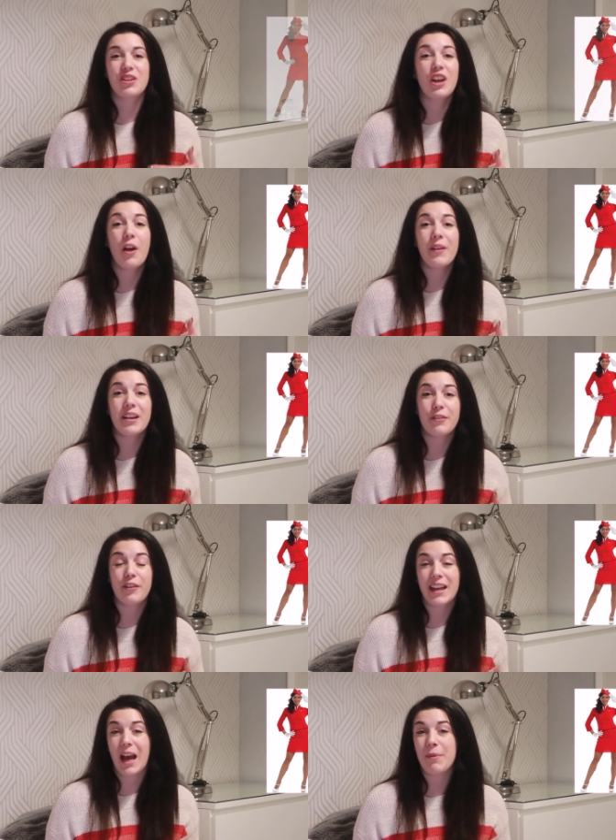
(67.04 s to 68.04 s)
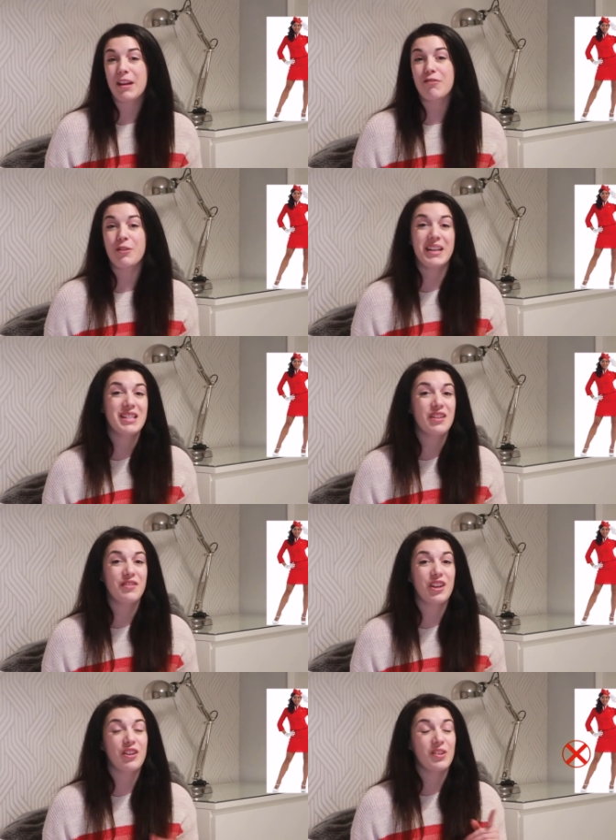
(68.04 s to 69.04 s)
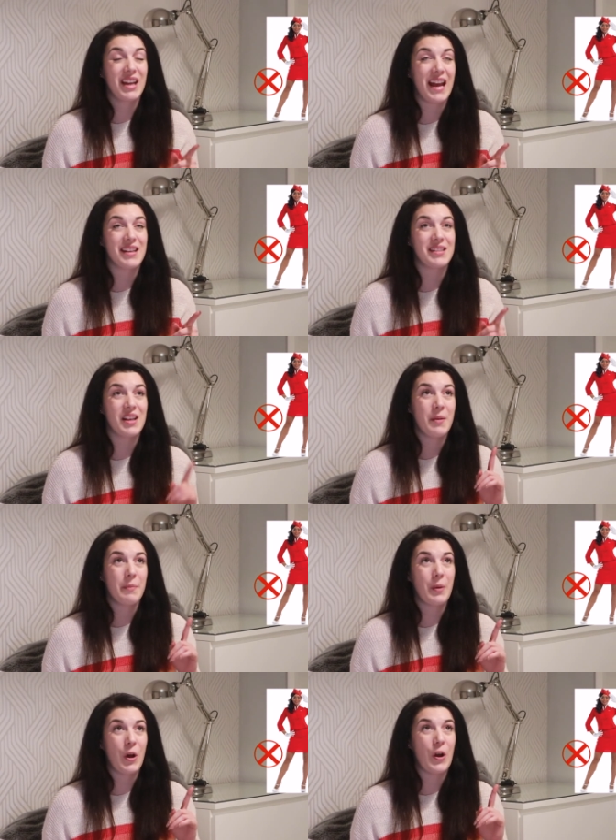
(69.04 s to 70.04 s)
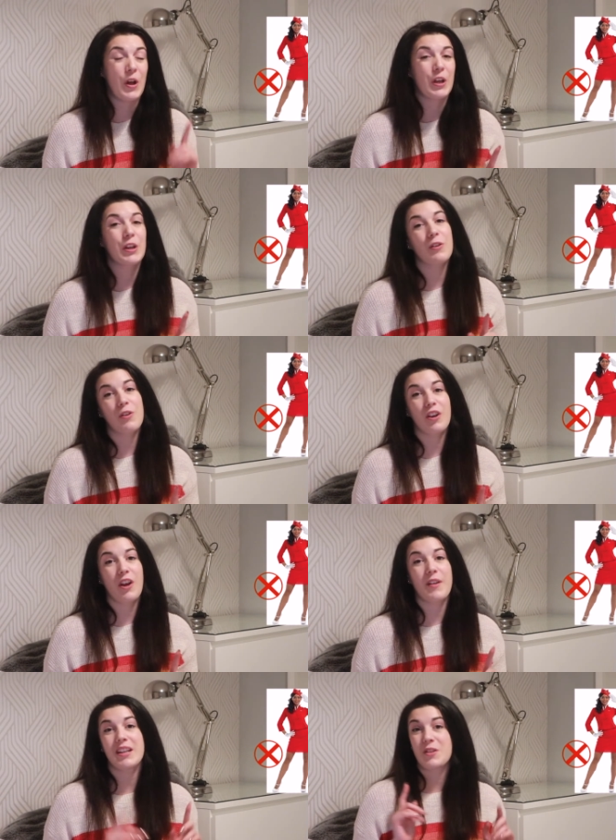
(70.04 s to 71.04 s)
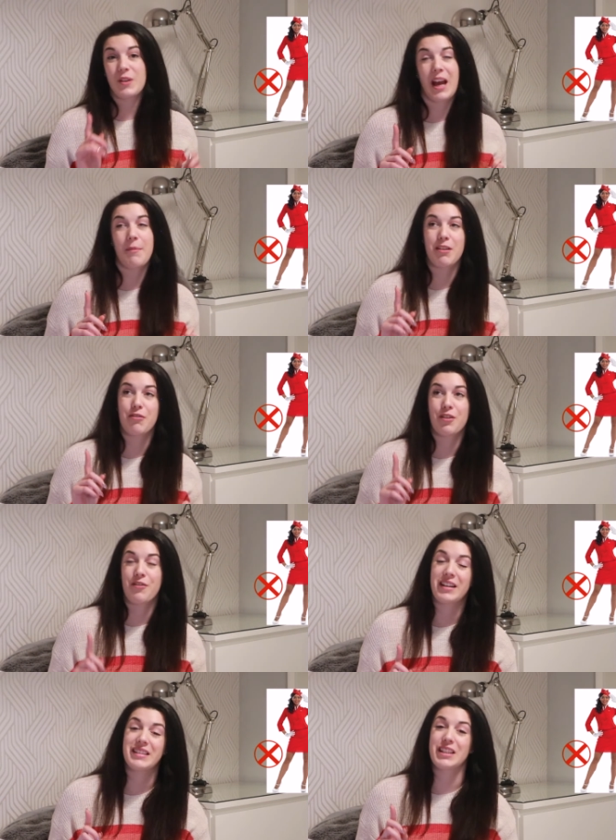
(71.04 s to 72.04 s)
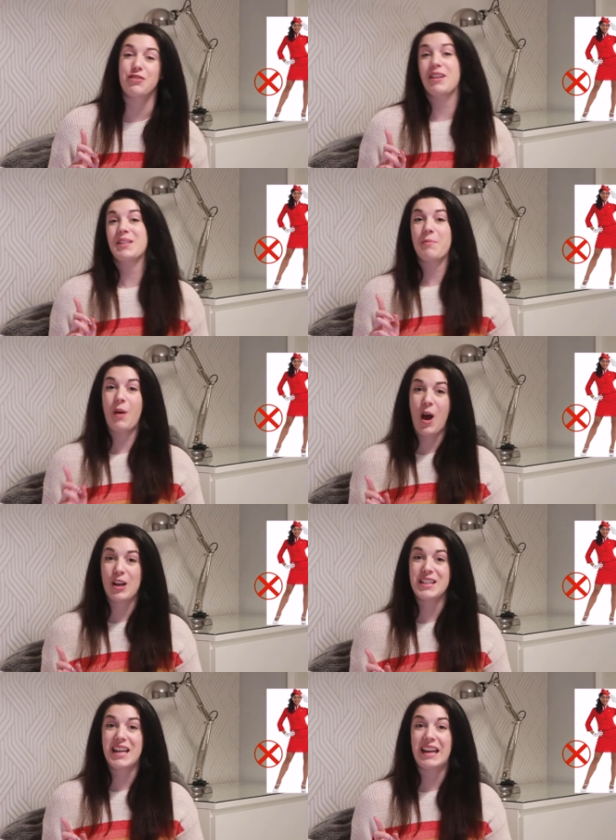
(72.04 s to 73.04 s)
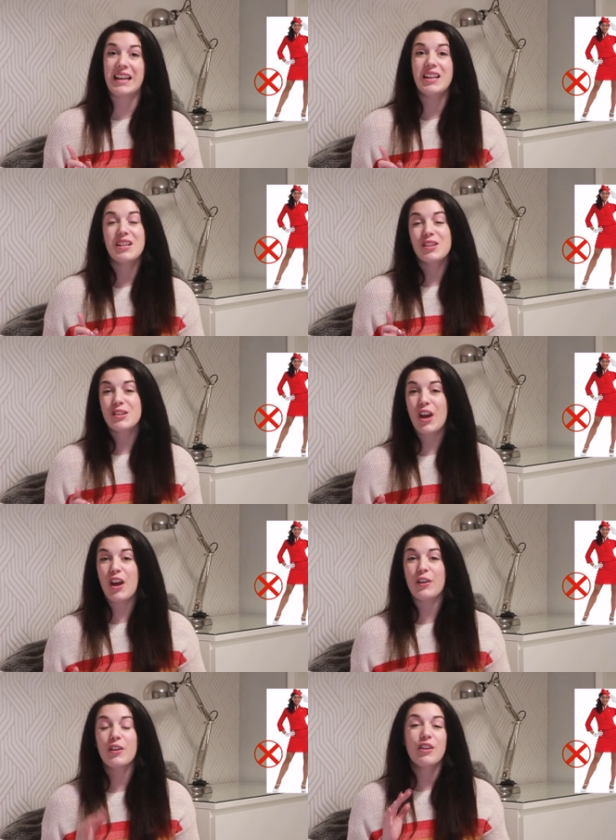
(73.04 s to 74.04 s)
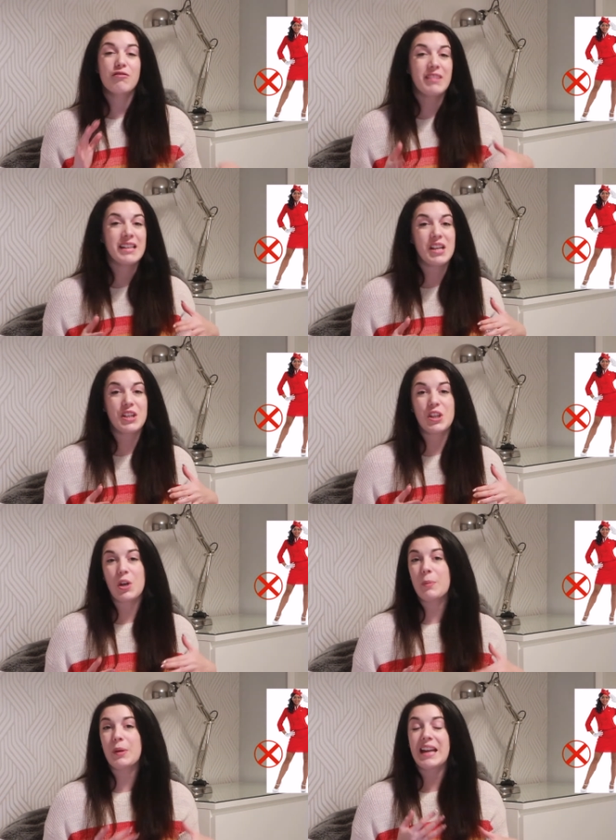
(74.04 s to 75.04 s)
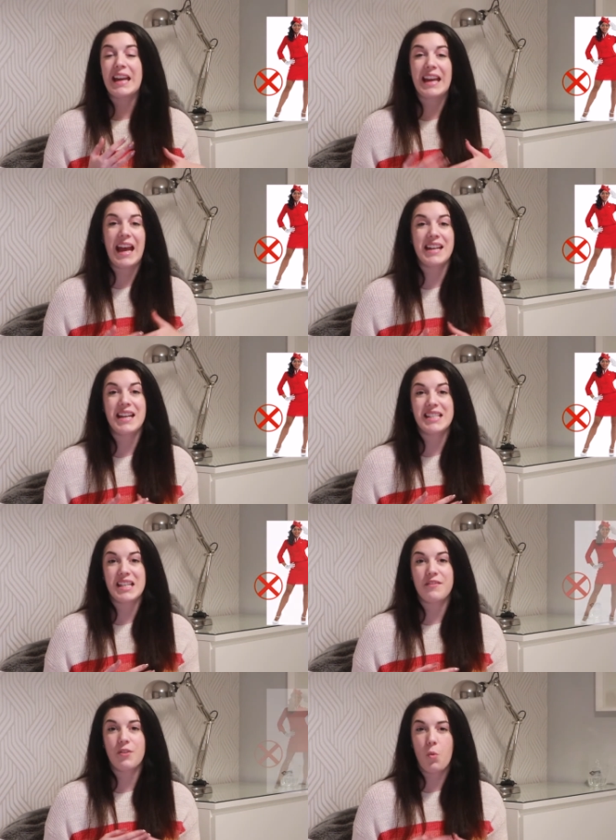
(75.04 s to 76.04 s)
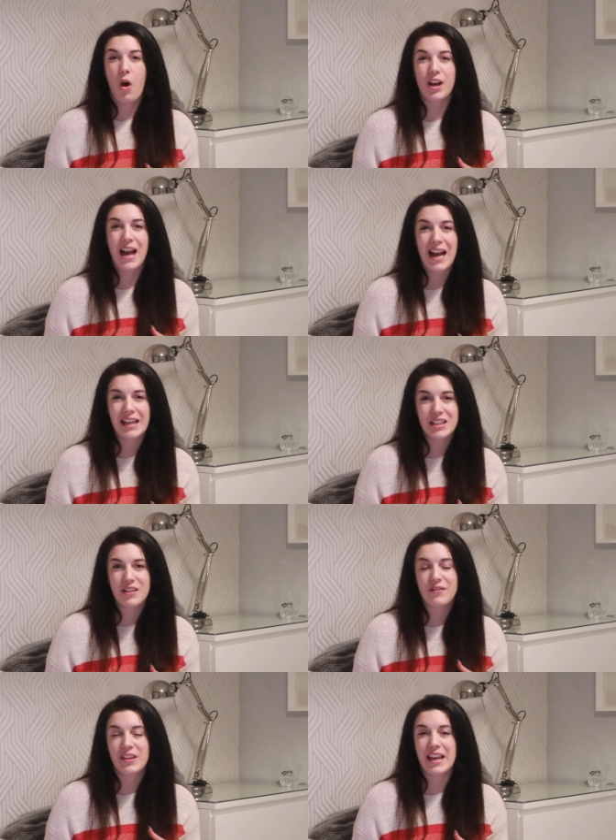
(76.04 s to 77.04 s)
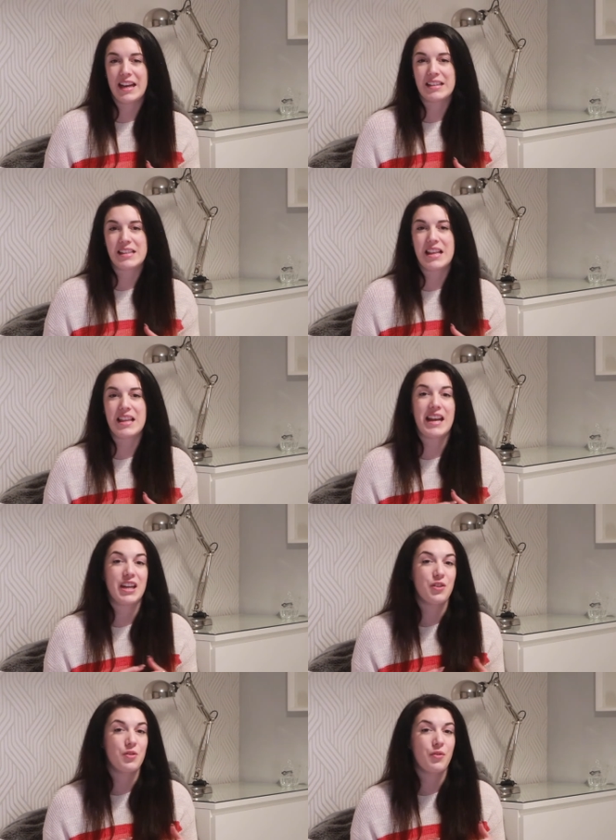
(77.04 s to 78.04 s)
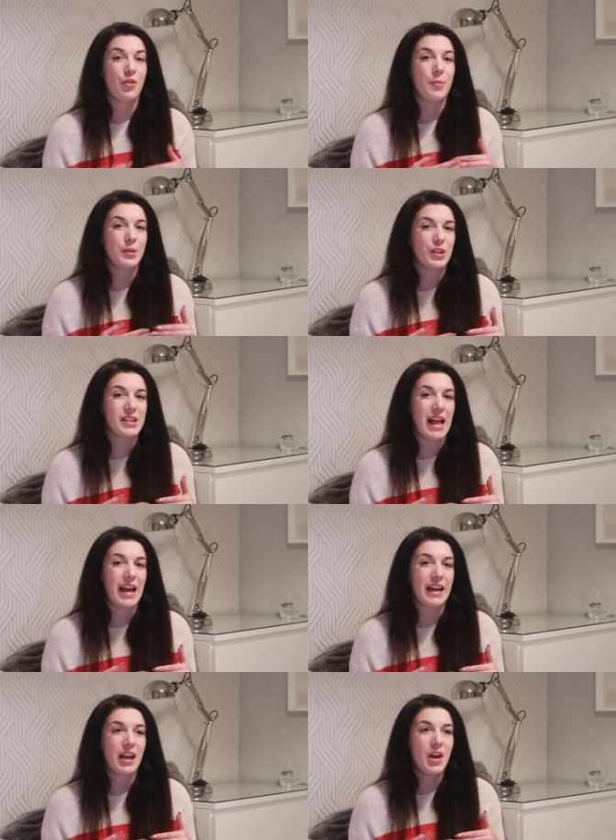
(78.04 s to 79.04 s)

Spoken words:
going for a cabin crew interview, yes, but you're not going to a cabin crew fancy dress party. So research the company, get an idea for what kind of things that their uniform looks like,